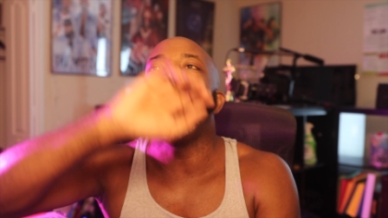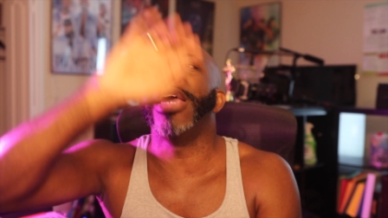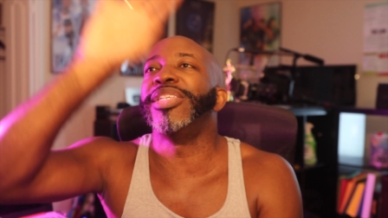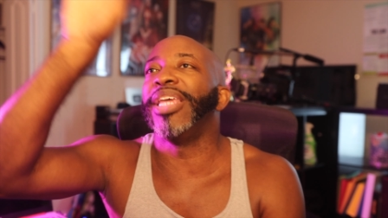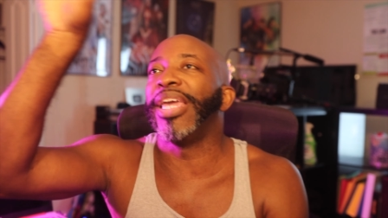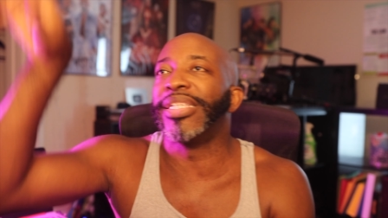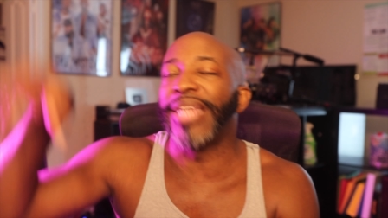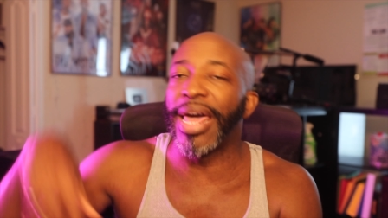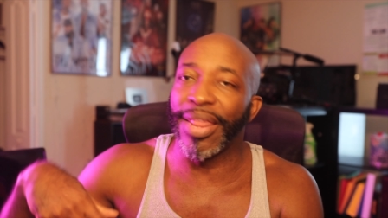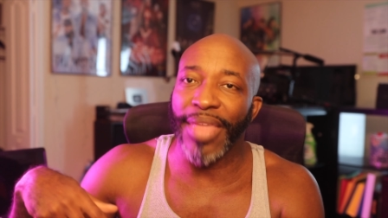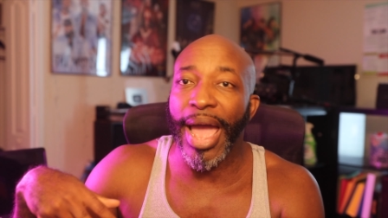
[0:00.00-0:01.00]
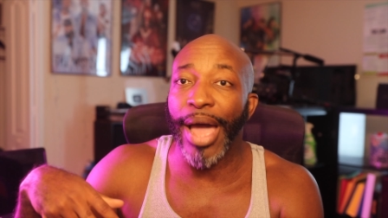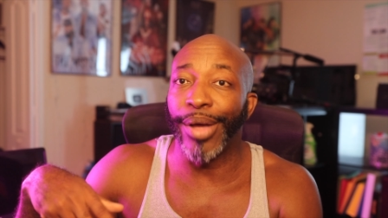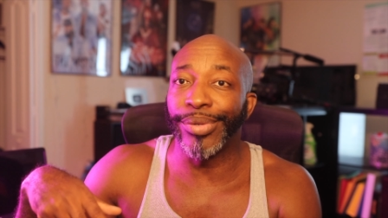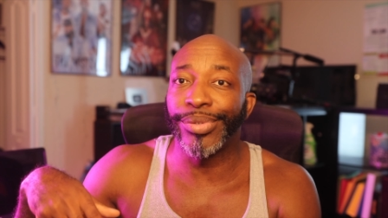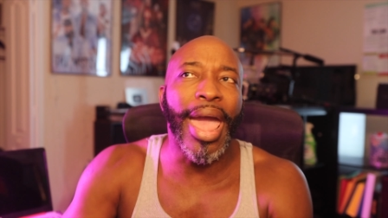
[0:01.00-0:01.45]
Izzy gets out of the
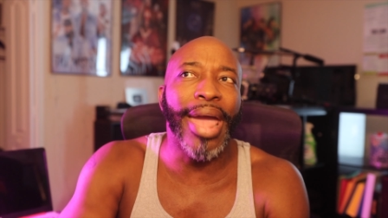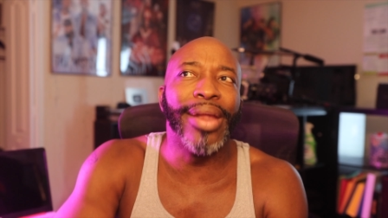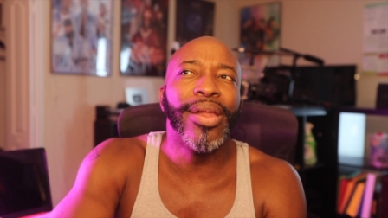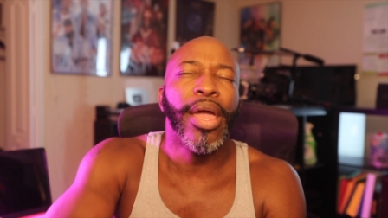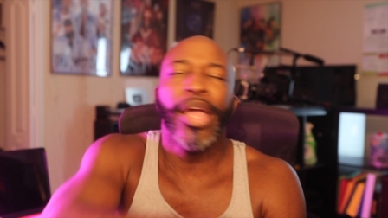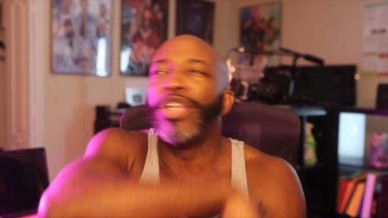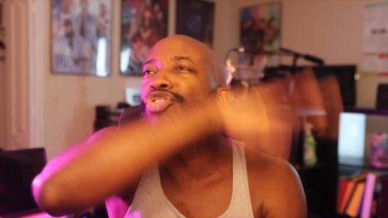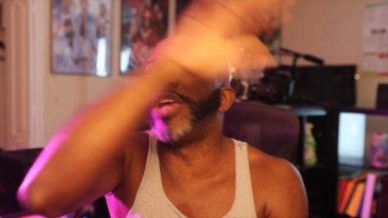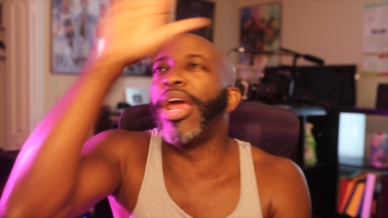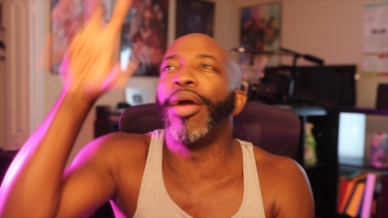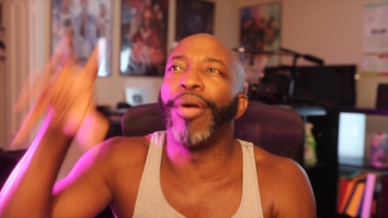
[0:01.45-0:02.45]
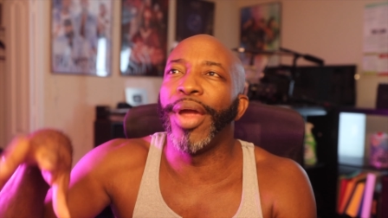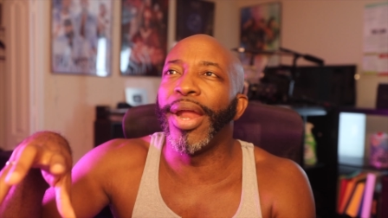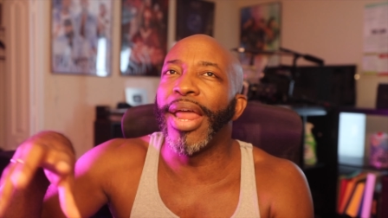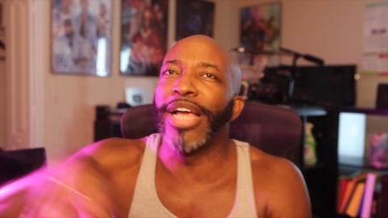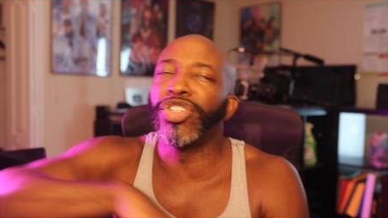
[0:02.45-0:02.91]
house. And
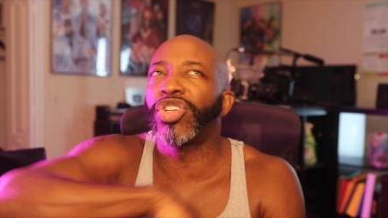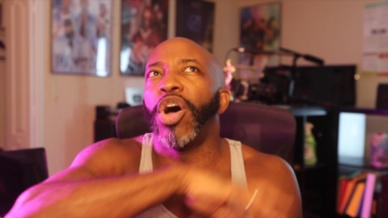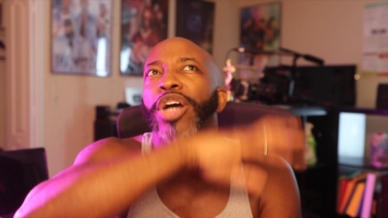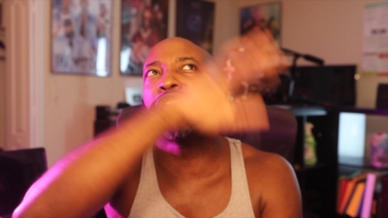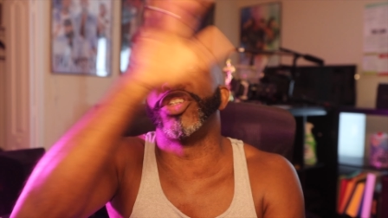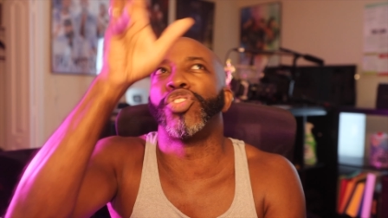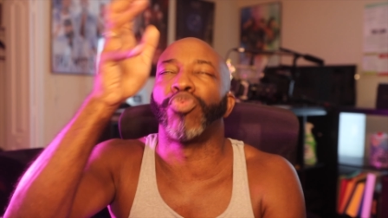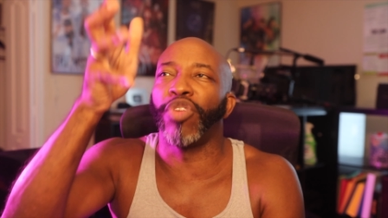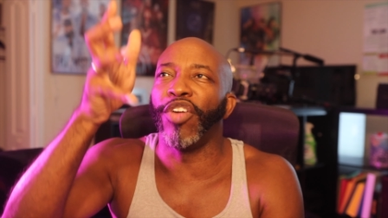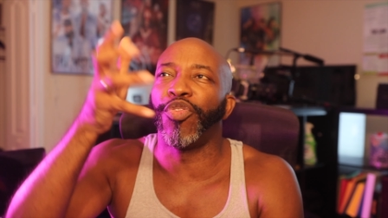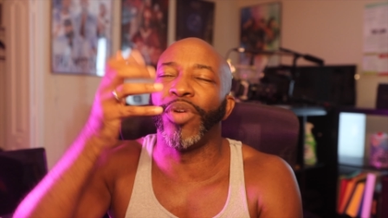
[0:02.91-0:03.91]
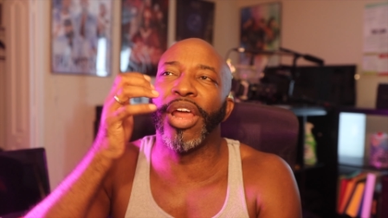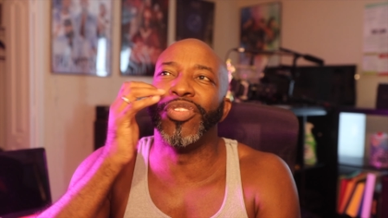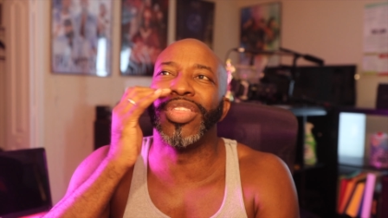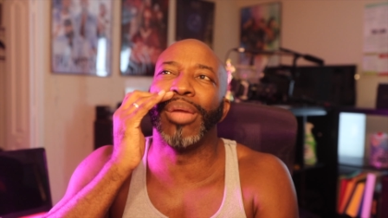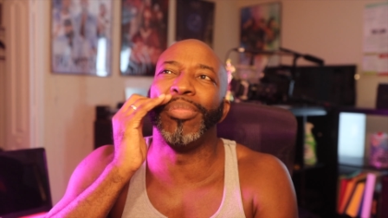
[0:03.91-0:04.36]
Jared has caused this rift with
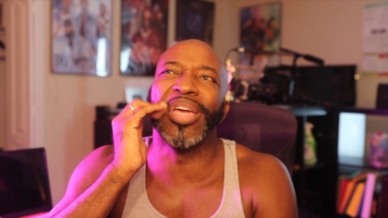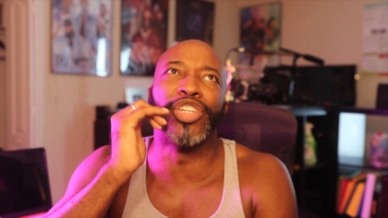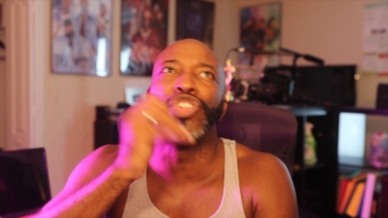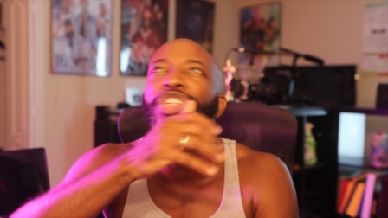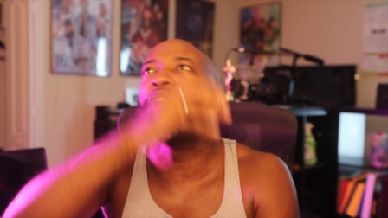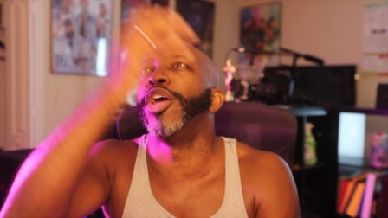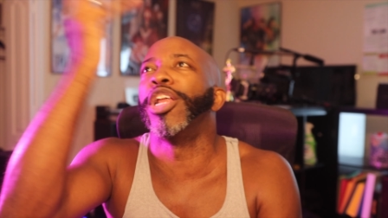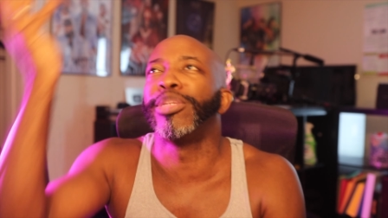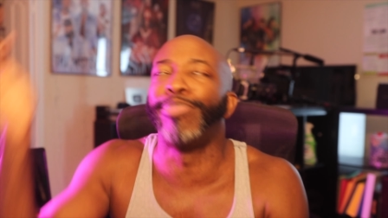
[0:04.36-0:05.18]
everything because Jared has